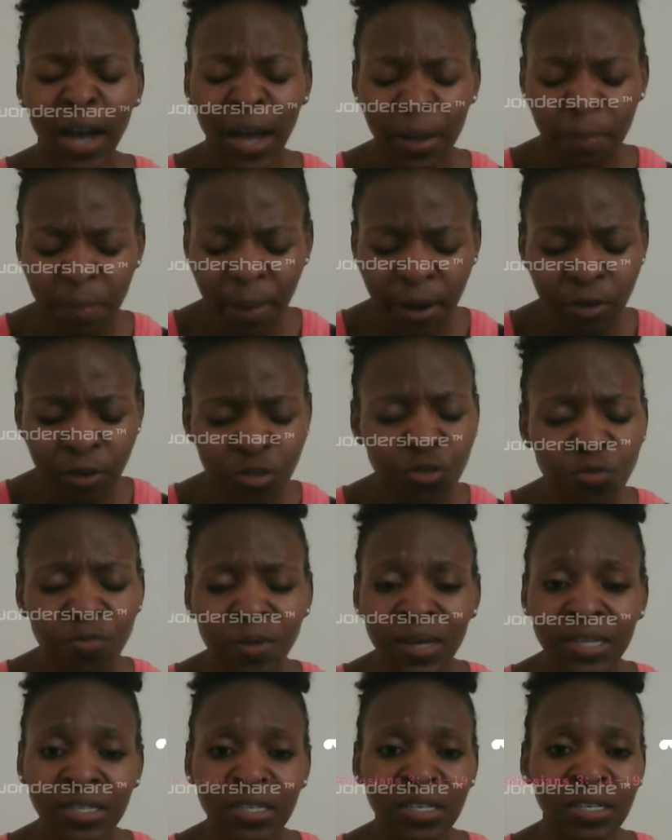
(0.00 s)
I bow to
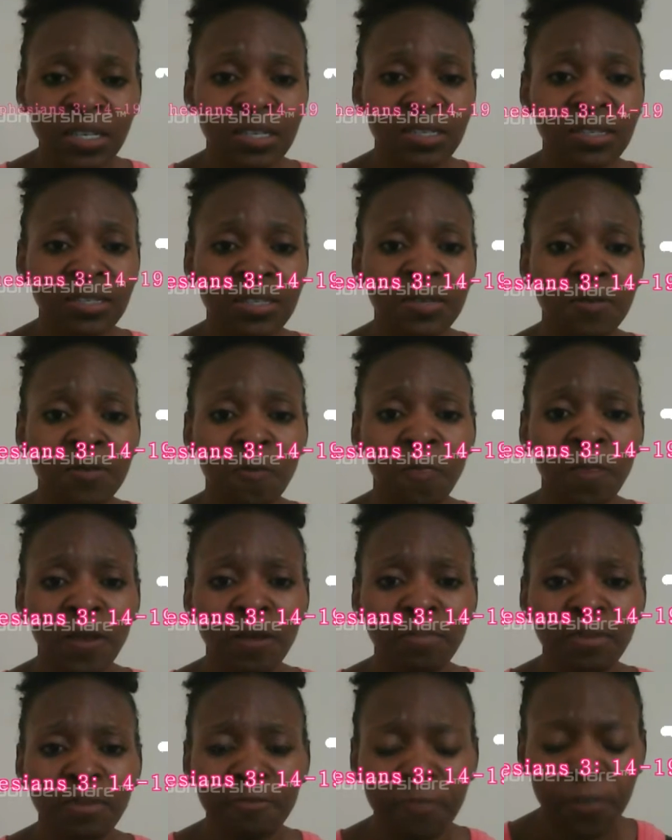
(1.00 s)
my knees
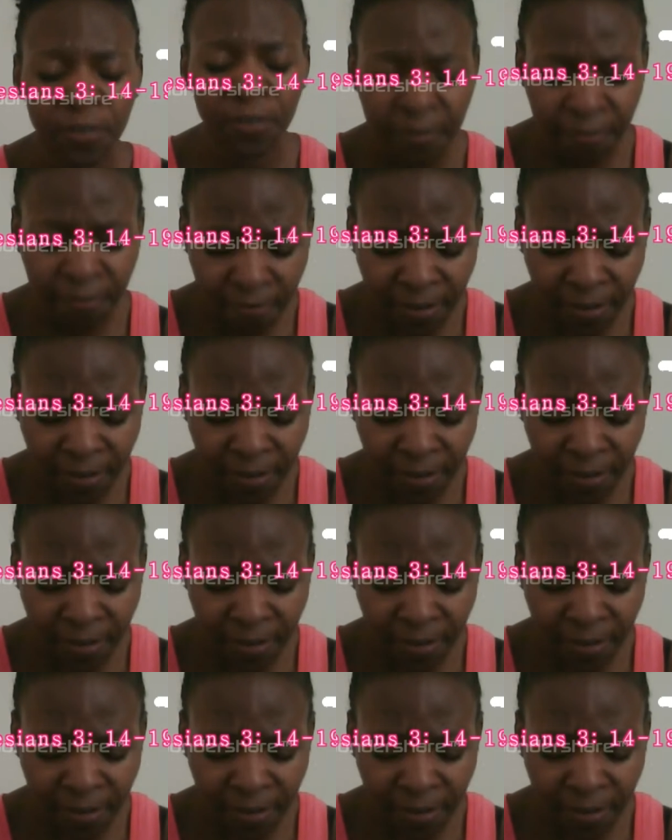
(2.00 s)
before the